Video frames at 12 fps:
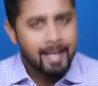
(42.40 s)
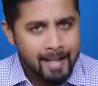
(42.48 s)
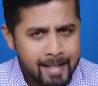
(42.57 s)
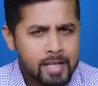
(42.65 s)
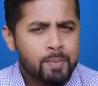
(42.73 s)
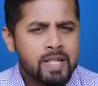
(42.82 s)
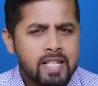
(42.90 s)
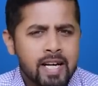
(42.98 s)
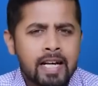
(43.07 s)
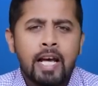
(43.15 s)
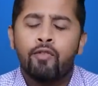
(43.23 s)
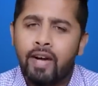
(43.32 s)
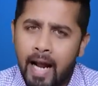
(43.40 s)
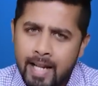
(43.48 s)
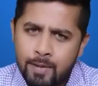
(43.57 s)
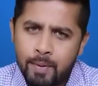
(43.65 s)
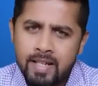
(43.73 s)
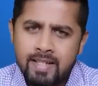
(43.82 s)
In this budget,
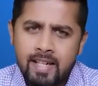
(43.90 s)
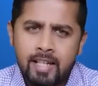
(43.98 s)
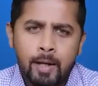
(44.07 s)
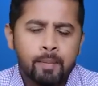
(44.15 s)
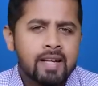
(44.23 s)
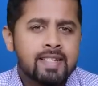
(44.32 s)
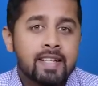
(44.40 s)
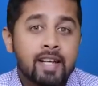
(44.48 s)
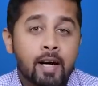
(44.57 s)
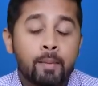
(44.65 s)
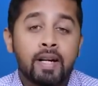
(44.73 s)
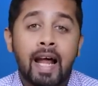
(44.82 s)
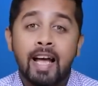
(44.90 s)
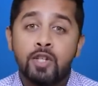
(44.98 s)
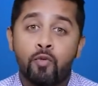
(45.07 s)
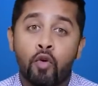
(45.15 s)
Finance Minister Nirmala Sitharaman has